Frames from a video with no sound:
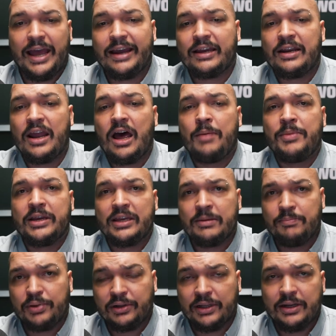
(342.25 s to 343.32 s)
economic
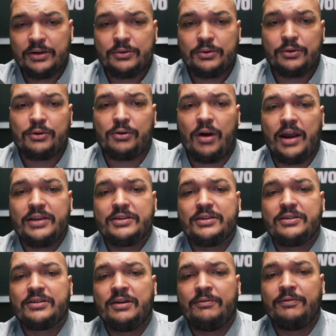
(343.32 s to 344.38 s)
and political
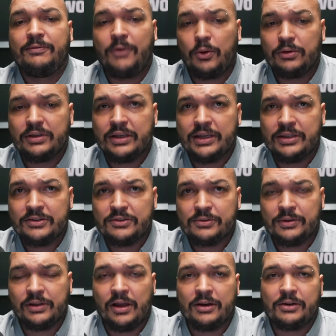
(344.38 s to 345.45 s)
crisis unfolding in
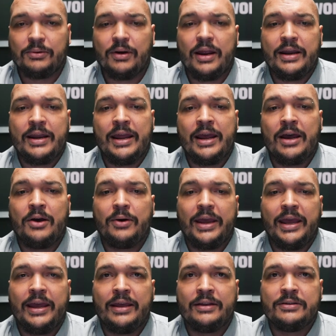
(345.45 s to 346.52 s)
Sri Lanka right now,
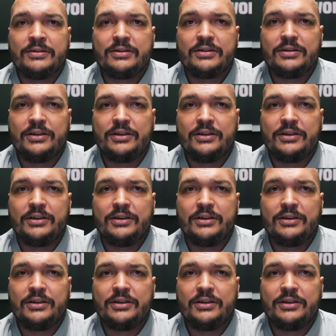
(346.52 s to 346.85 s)
and,